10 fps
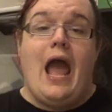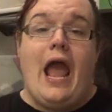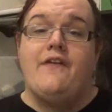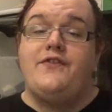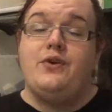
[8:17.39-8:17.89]

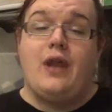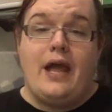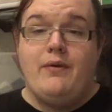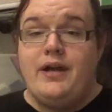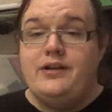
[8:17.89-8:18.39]
If you
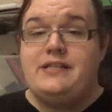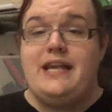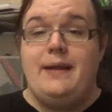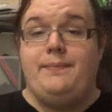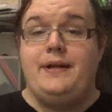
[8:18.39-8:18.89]
like what you
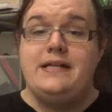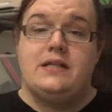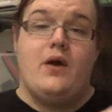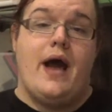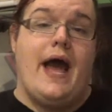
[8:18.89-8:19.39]
see, please
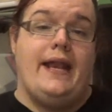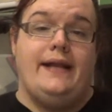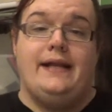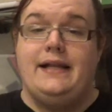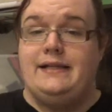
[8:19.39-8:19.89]
go ahead
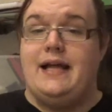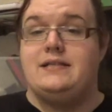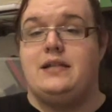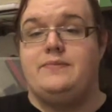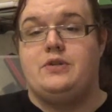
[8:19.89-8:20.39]
and click
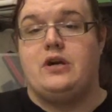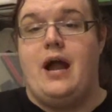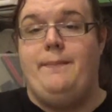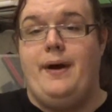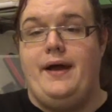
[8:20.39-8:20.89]
that
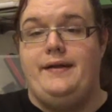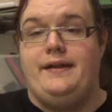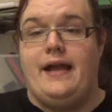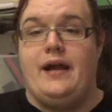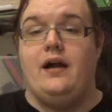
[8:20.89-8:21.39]
subscribe button
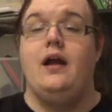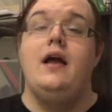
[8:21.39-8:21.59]
there.